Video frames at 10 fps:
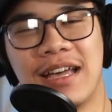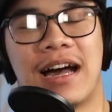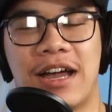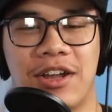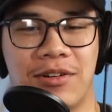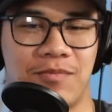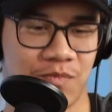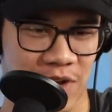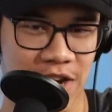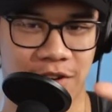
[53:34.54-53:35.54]
I know
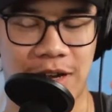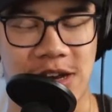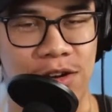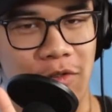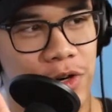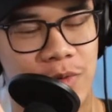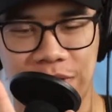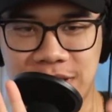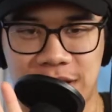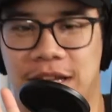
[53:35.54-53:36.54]
what
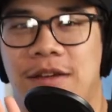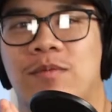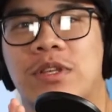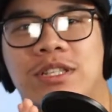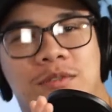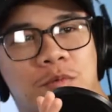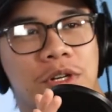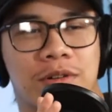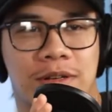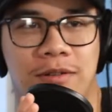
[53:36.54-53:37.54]
everyone's thinking. This is a
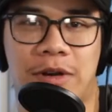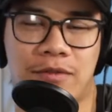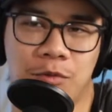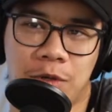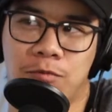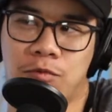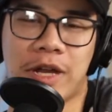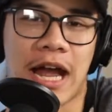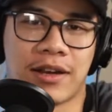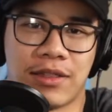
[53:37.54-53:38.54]
weird. Whenever we
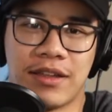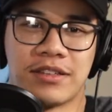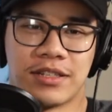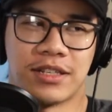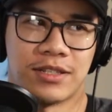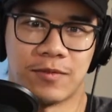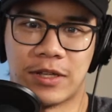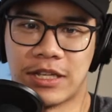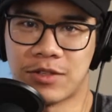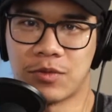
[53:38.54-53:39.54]
react to things, and
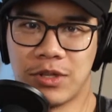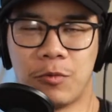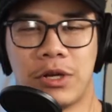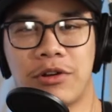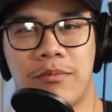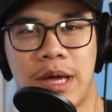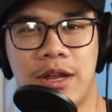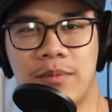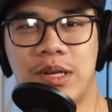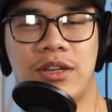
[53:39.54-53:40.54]
it gets really weird and
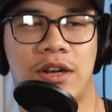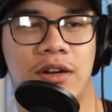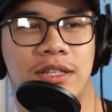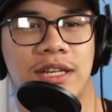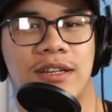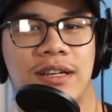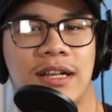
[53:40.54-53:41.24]
meta. But you know, it's like